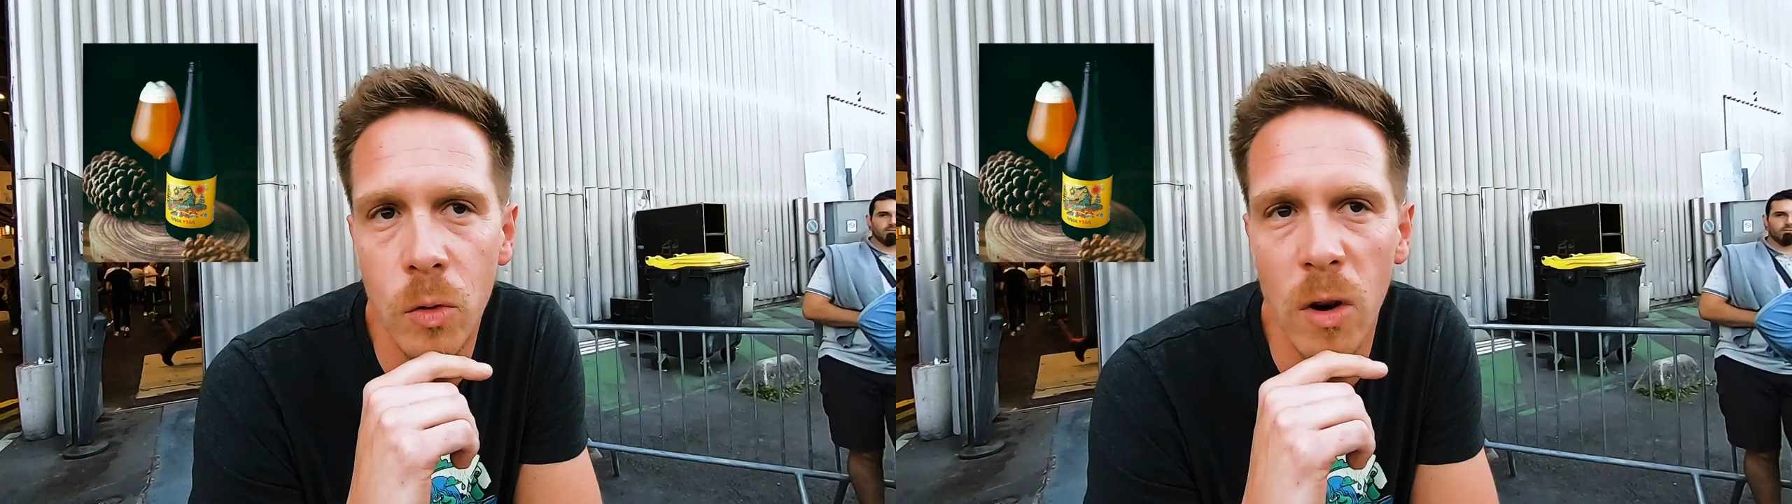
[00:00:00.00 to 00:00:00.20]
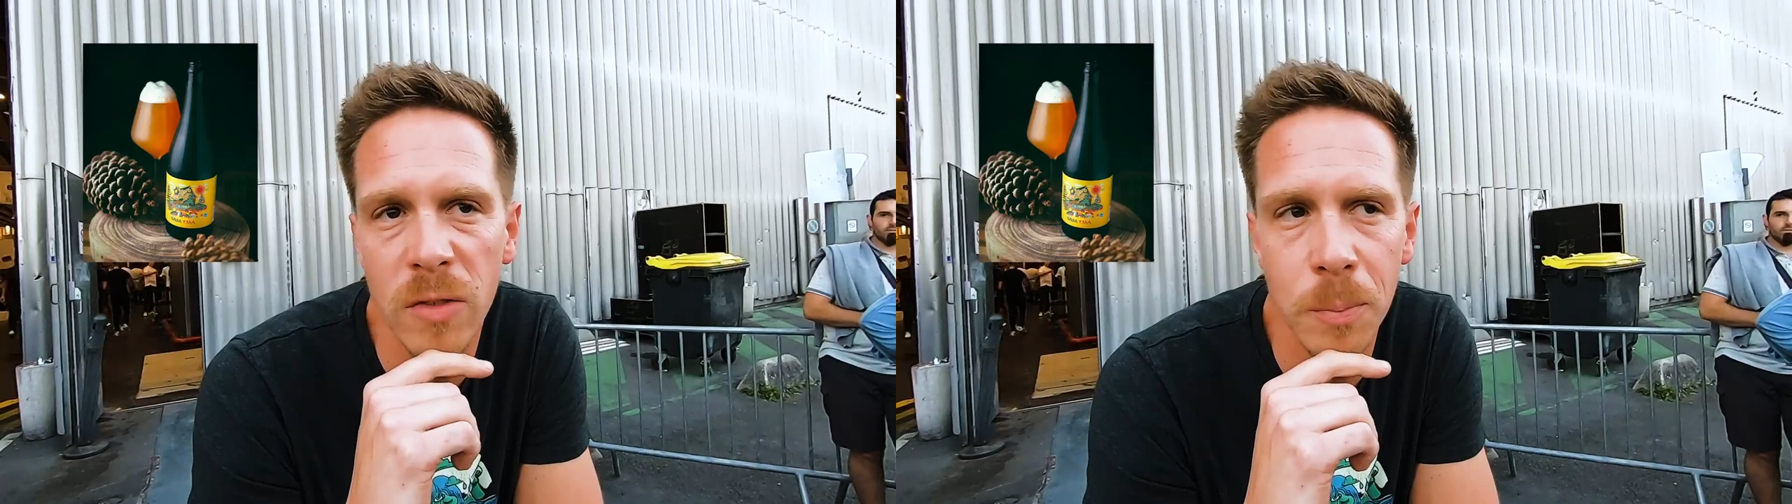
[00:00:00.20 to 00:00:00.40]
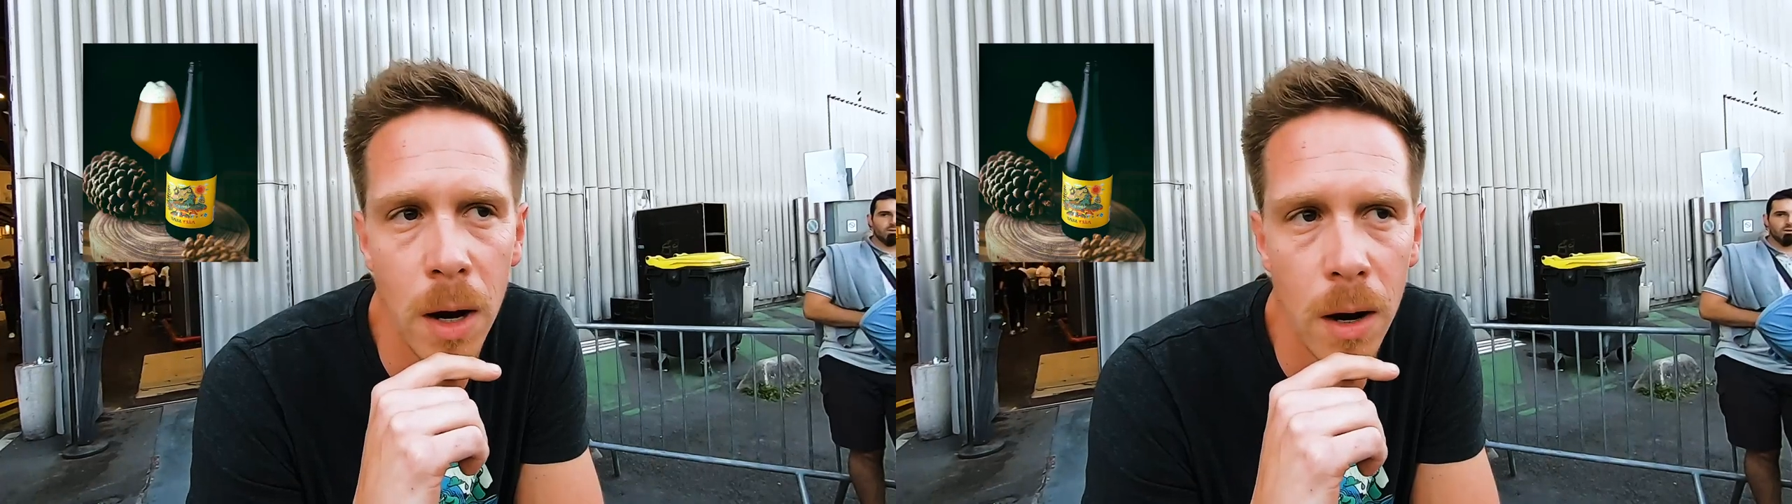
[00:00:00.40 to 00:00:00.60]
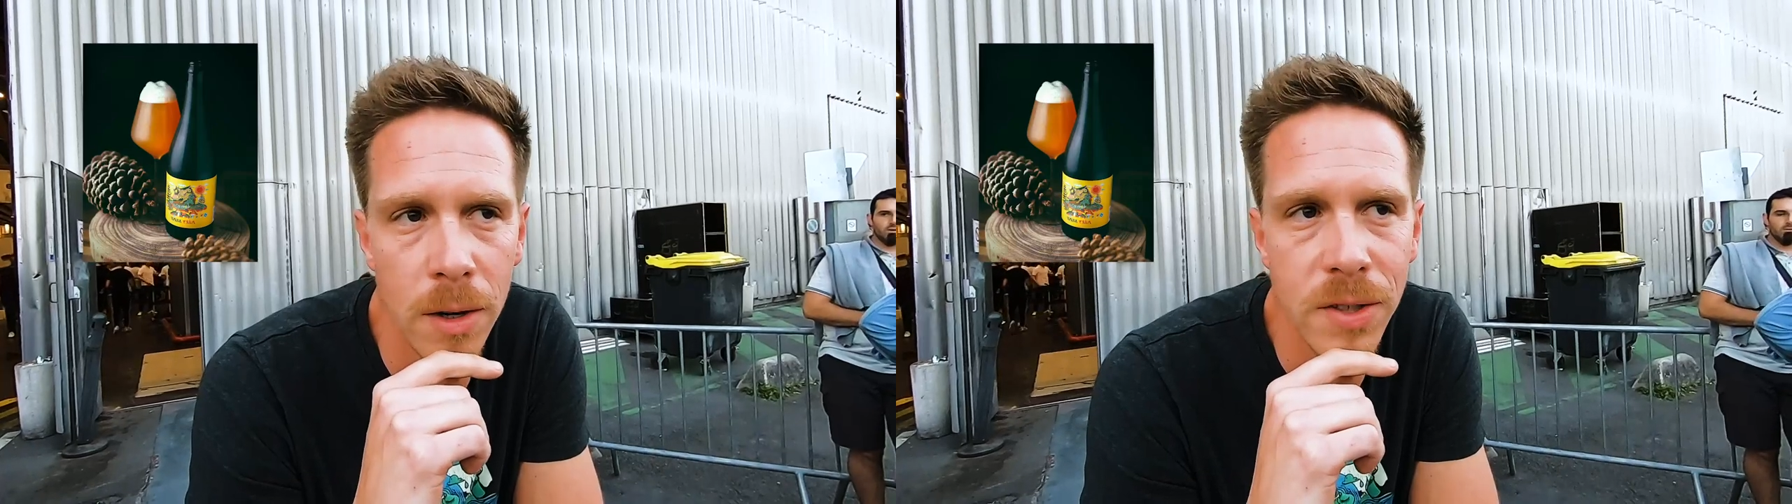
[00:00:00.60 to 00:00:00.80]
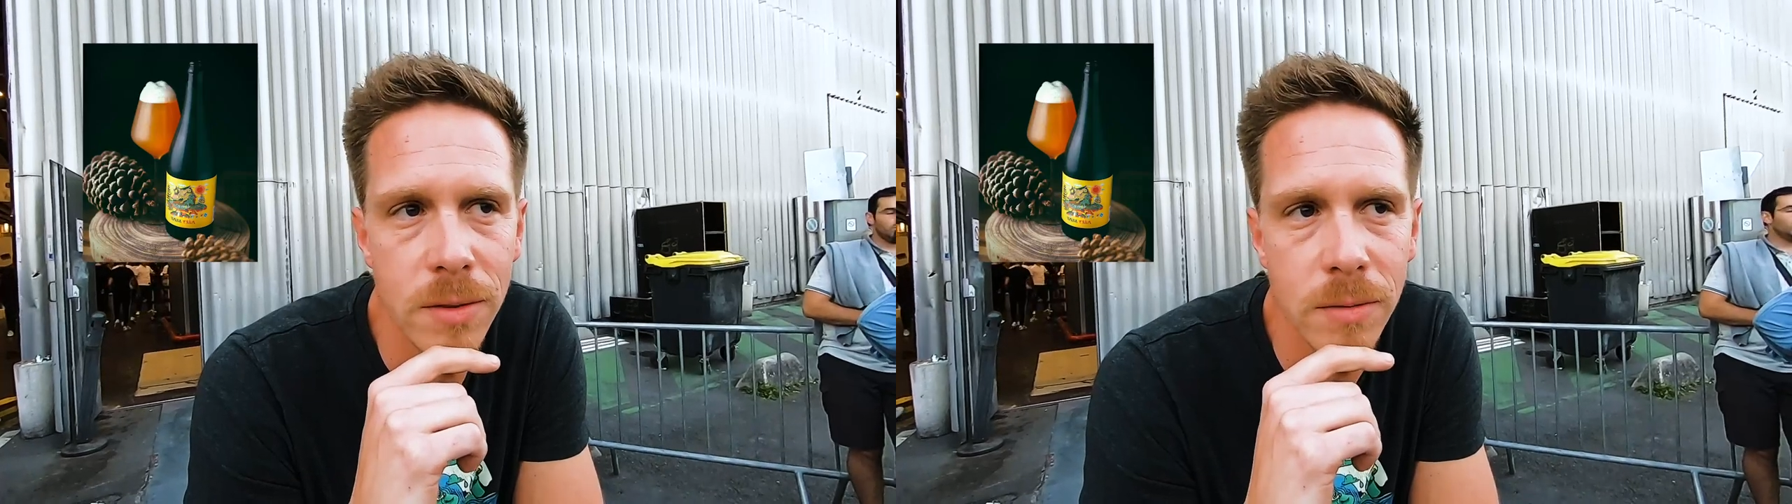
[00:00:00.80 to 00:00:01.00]
craft
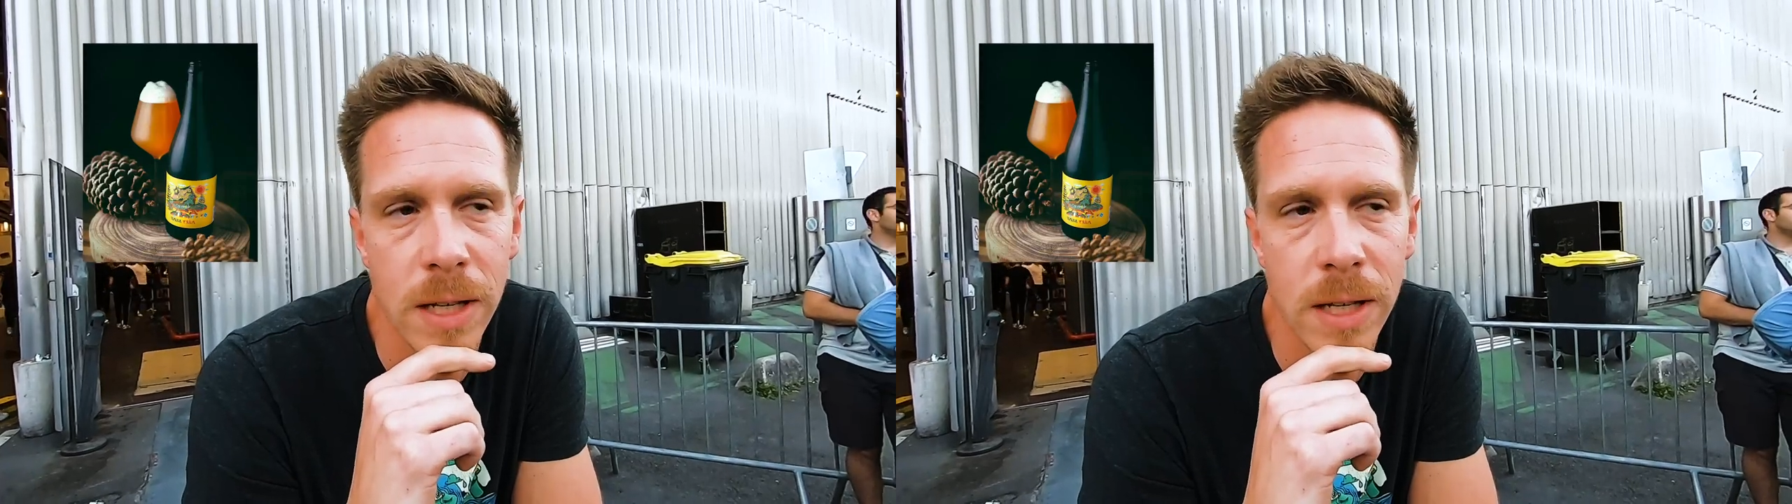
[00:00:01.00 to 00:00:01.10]
bars.